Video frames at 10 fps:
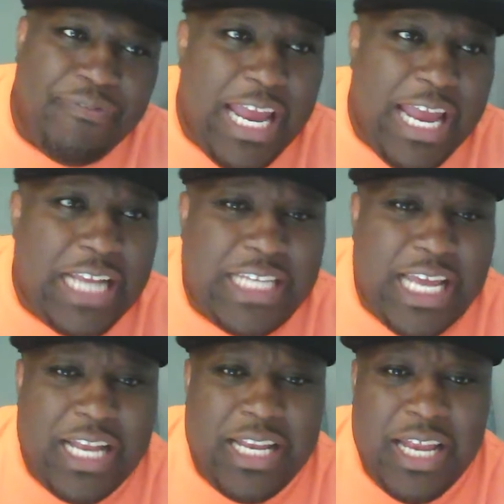live
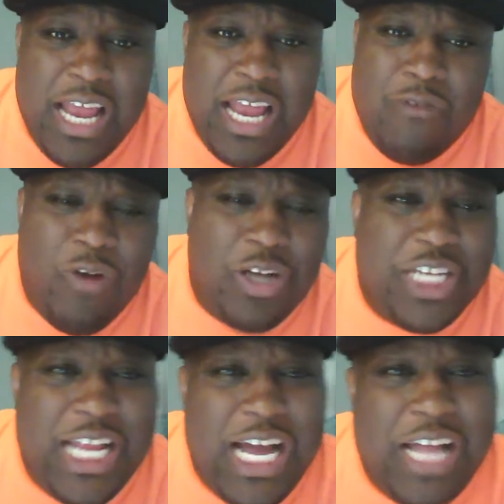feeds and
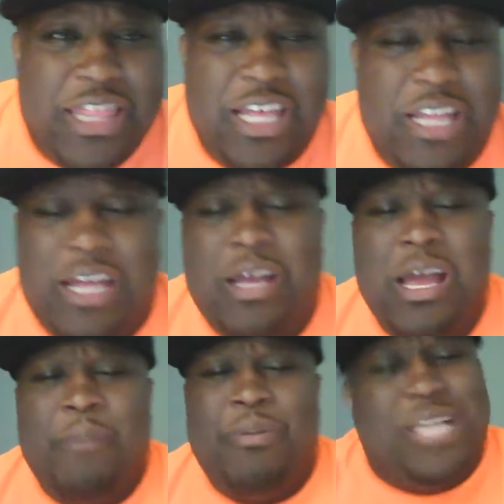rushing out
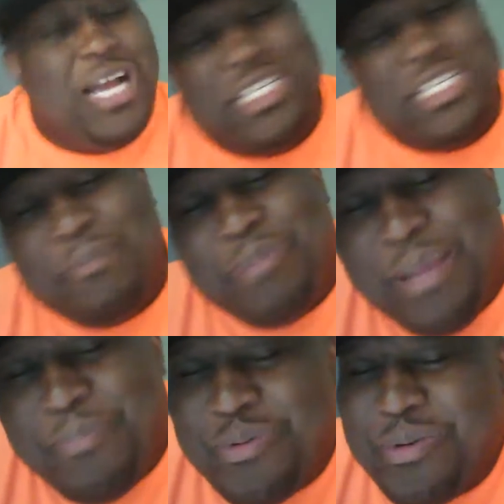the
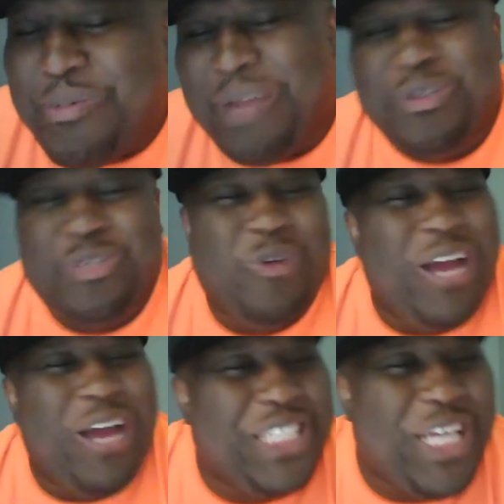production people. It
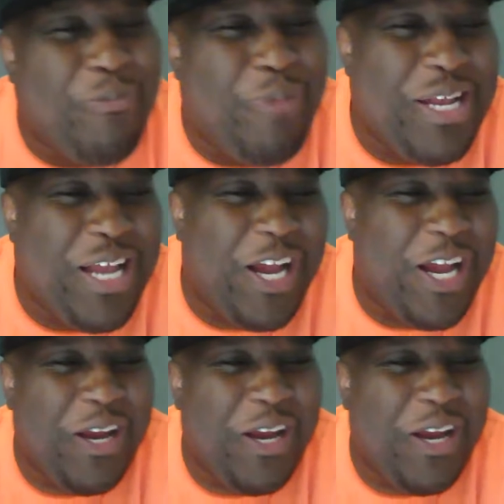was crazy up in